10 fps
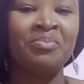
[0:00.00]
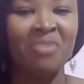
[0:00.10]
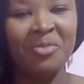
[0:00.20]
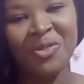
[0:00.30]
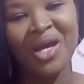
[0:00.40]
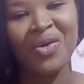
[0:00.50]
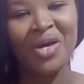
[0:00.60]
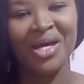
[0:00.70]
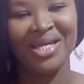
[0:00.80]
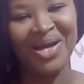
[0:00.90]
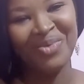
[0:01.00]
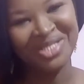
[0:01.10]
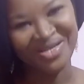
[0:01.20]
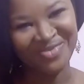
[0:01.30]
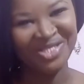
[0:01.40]
But before I go ahead, I
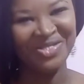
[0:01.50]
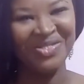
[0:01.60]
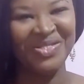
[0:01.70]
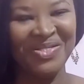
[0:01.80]
want to give this short